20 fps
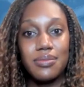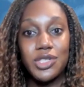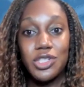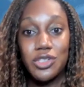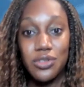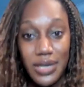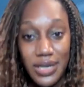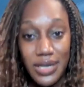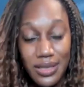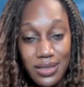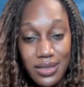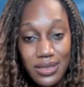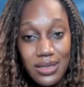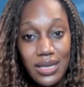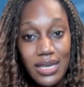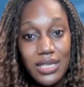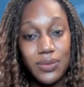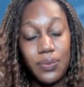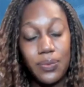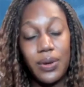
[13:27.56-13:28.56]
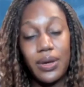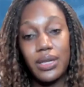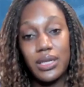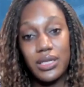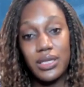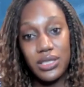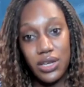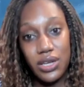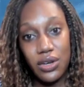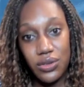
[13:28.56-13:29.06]
strengths as
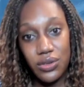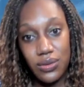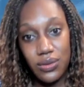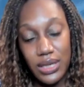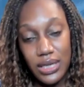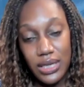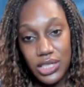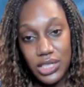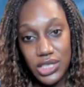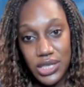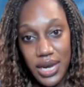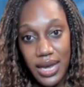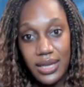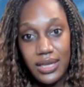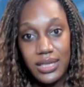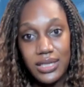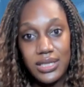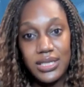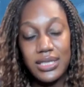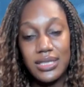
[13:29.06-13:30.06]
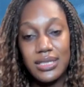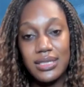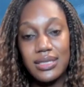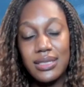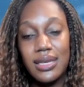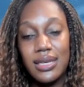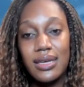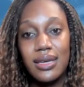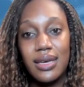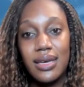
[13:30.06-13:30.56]
well as their unique
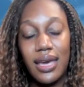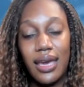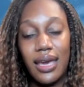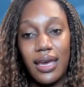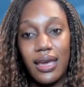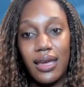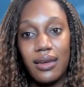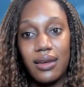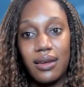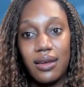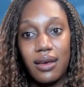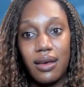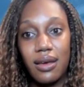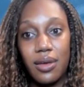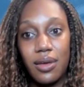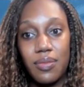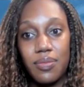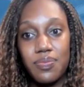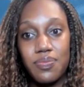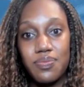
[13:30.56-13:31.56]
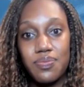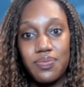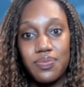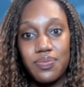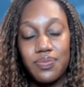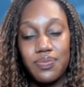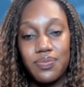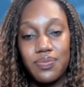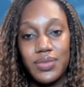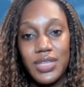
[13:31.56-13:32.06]
challenges and
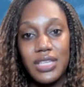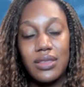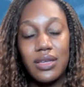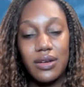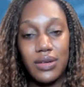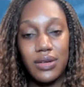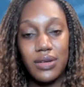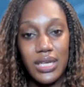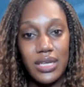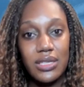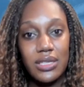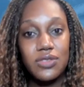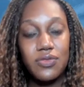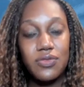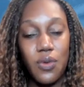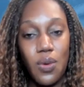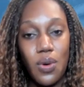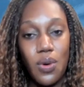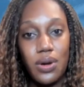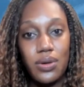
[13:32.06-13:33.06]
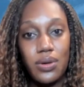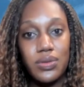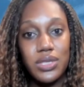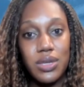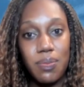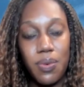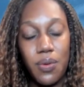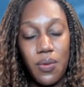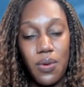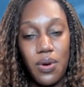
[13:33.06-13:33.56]
their needs for
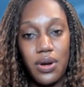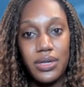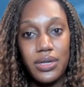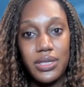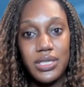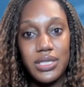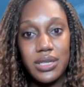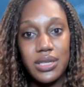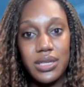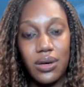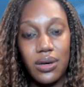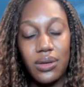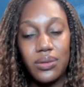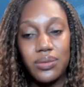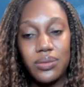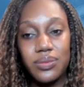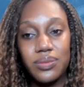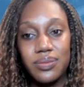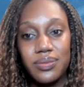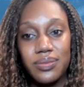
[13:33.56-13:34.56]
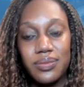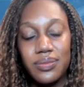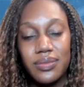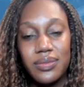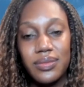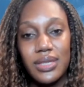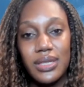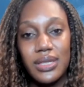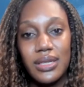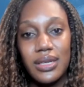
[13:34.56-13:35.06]
support. So
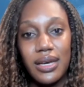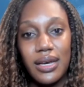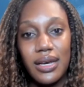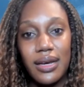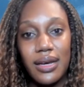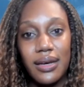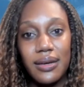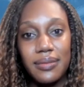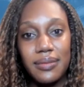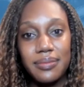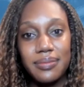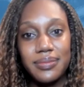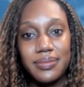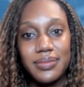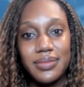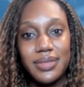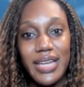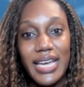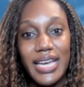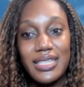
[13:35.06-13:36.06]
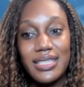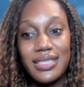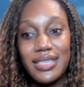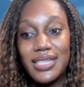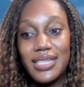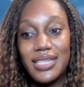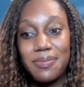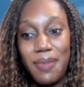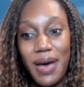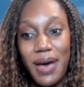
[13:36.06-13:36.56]

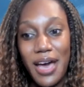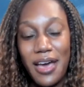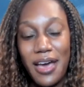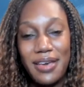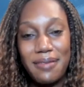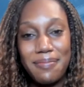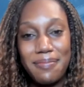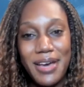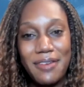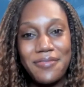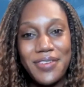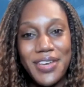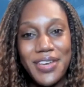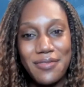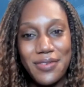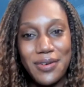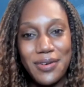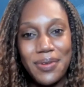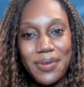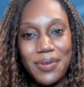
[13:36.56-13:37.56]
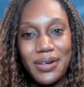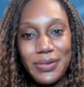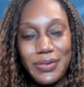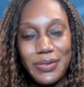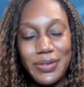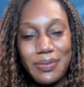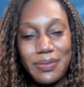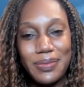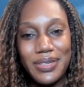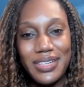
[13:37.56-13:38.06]
that's my favorite part
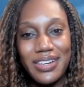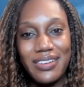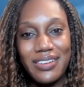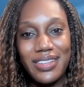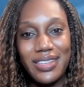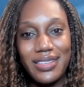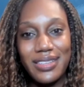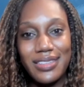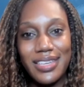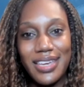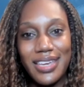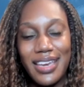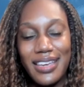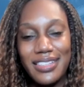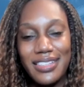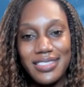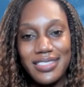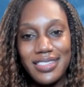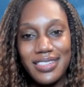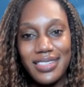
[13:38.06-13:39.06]
of the book, are the case